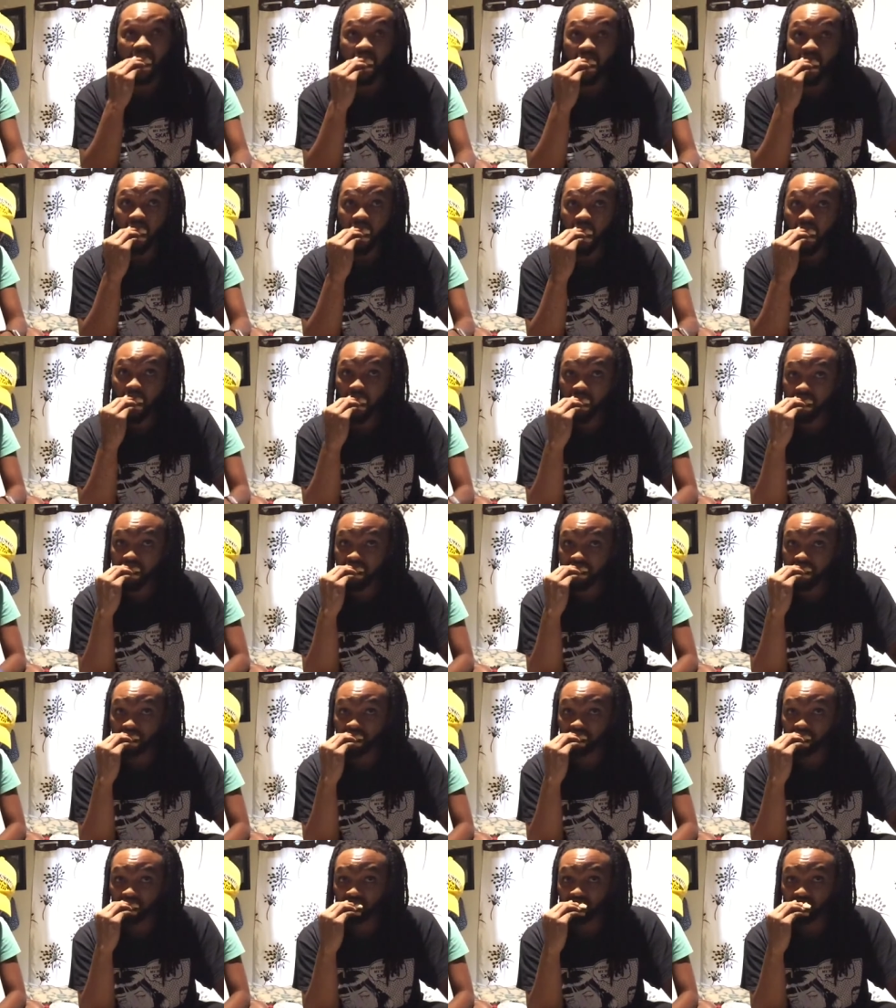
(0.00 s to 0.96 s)
I thought you were
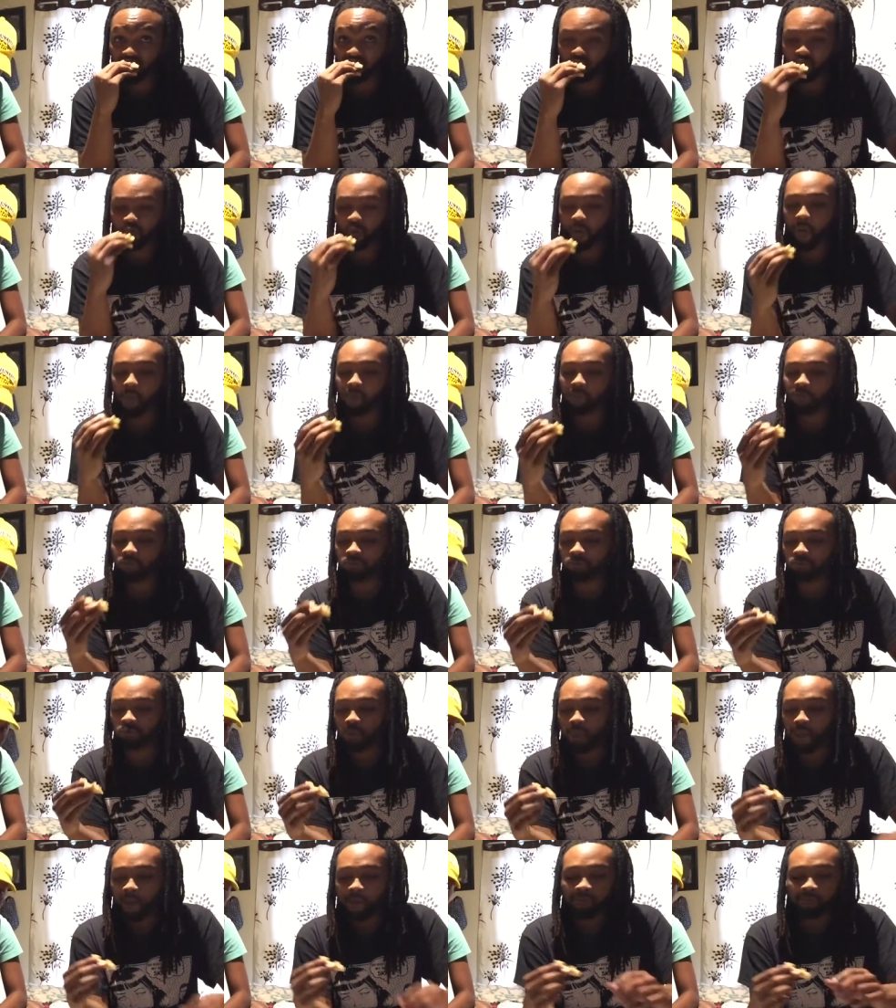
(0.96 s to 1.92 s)
serious because, y'all, he
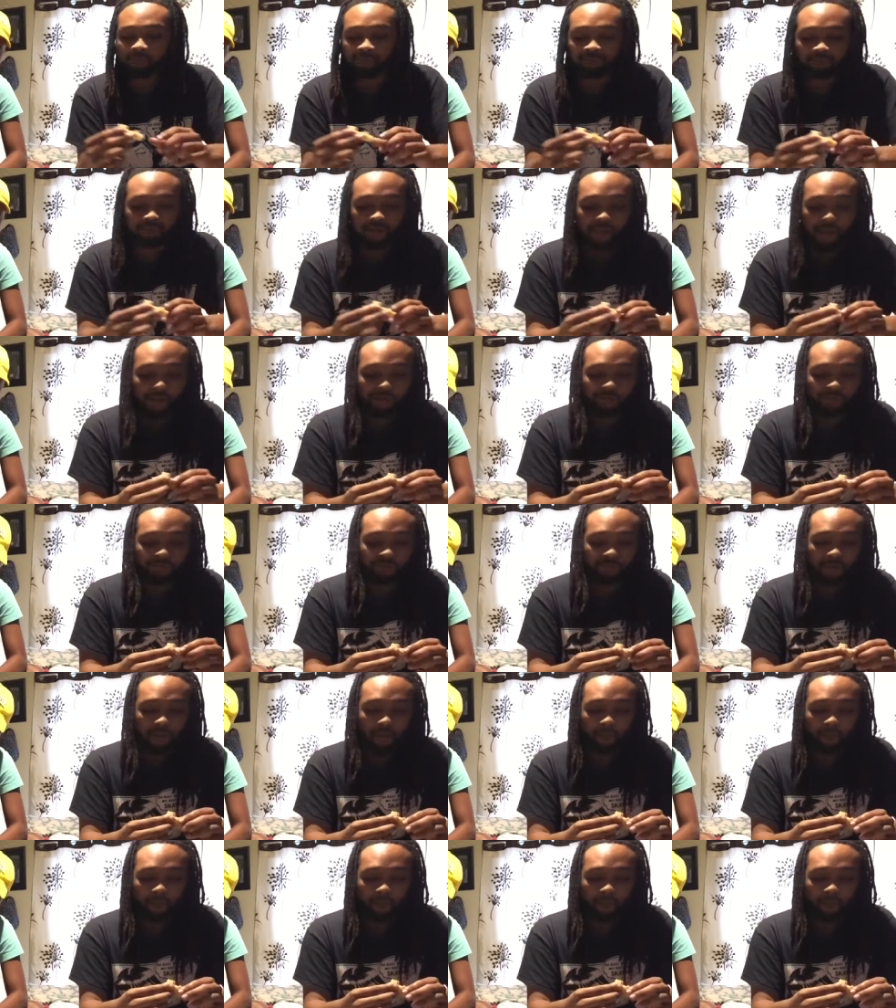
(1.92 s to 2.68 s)
packed all his shit.